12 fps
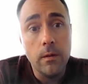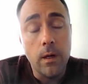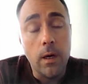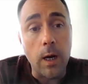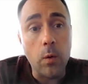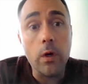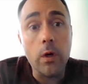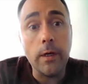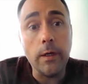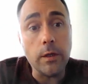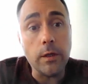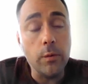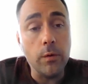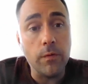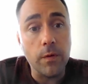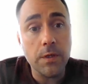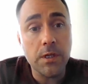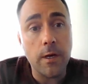I work in a
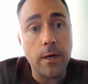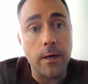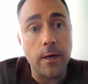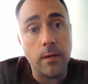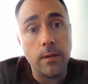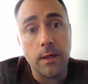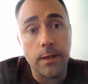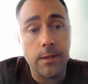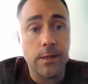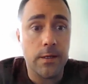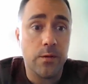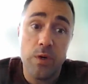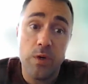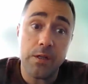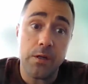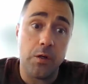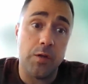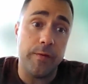university context as
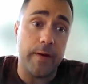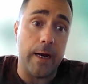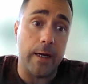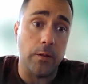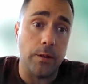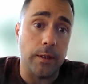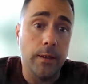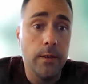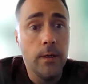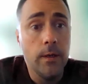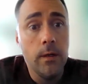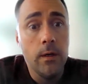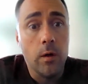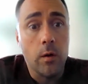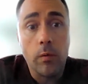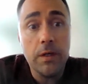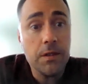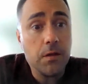research faculty.
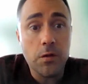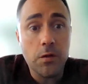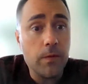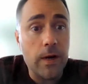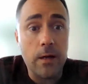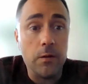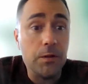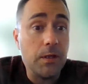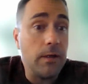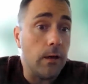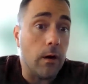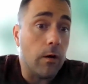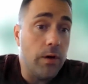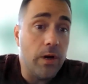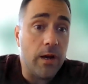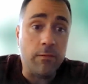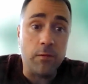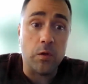Research faculty are
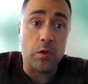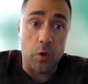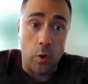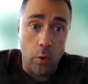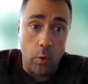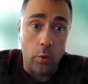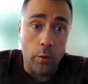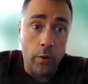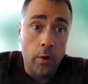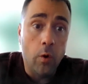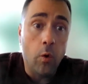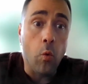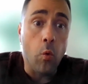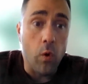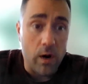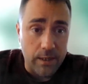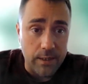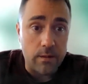never told
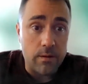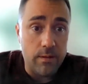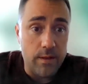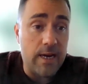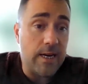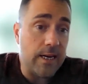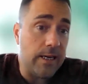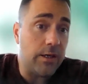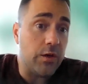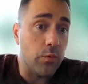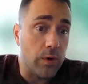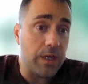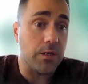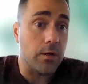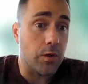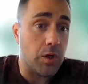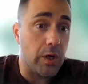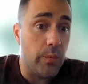what they need to
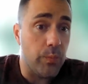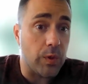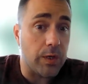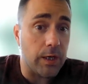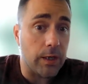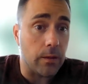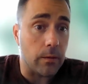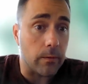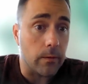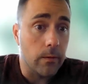research in particular.